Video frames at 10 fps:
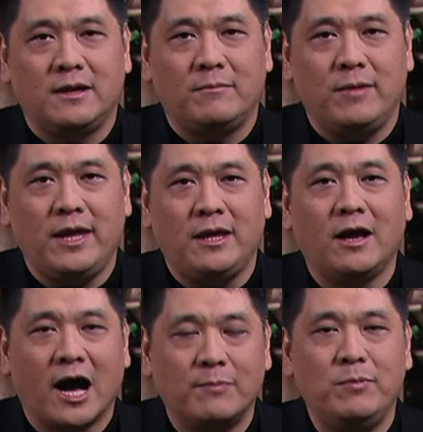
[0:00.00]
May
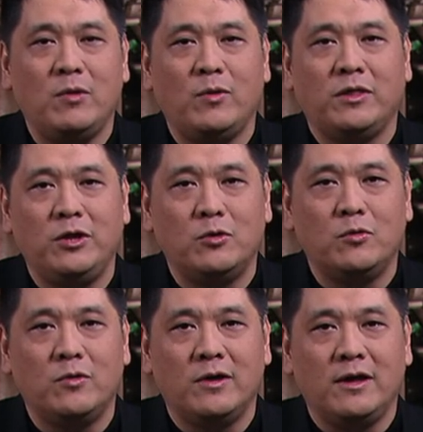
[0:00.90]
God be with
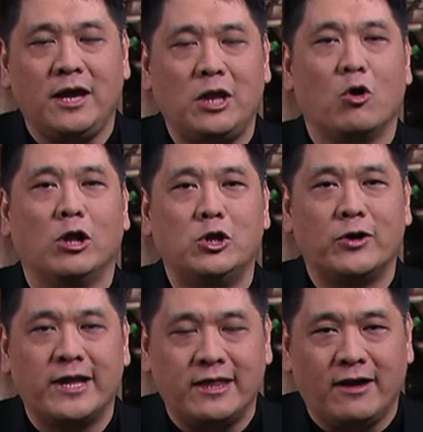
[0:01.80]
you in all your
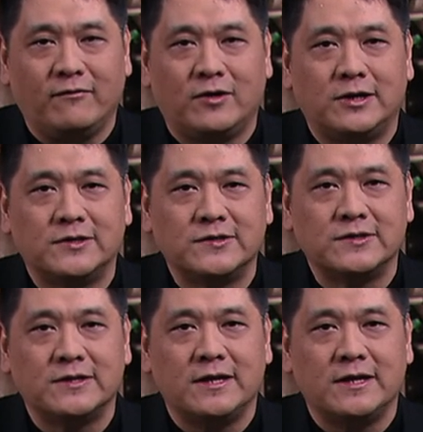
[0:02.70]
endeavors,